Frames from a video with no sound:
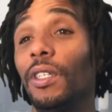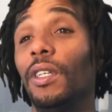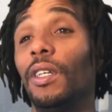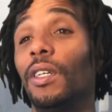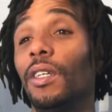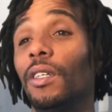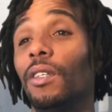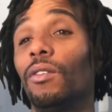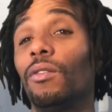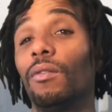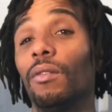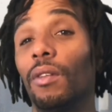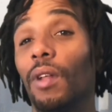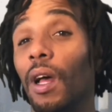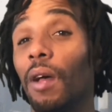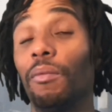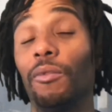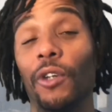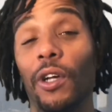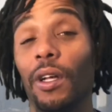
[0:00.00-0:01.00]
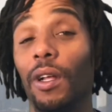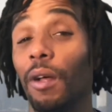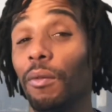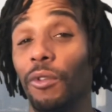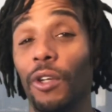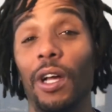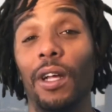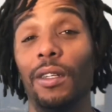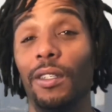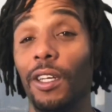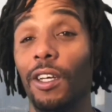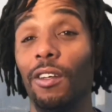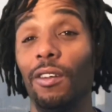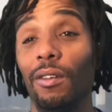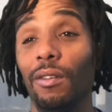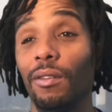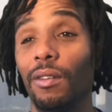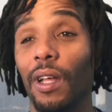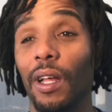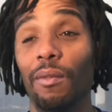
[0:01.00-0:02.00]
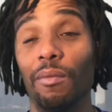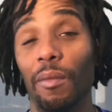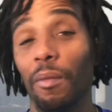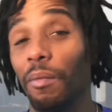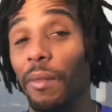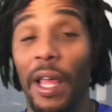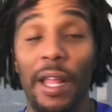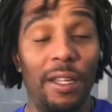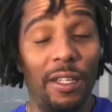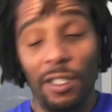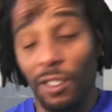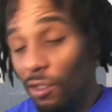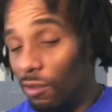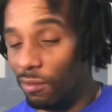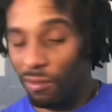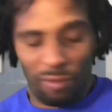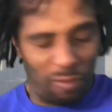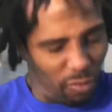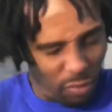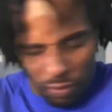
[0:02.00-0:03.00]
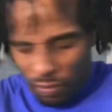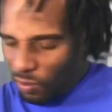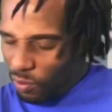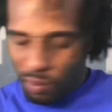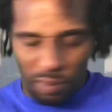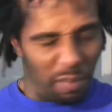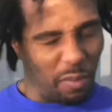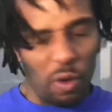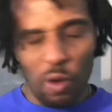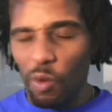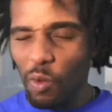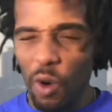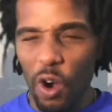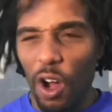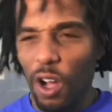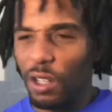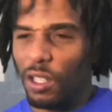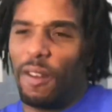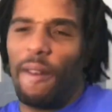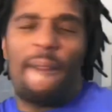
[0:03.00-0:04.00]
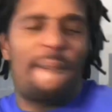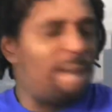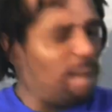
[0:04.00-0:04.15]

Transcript: is, I'm trying to tell you, that nigga done moonwalked it.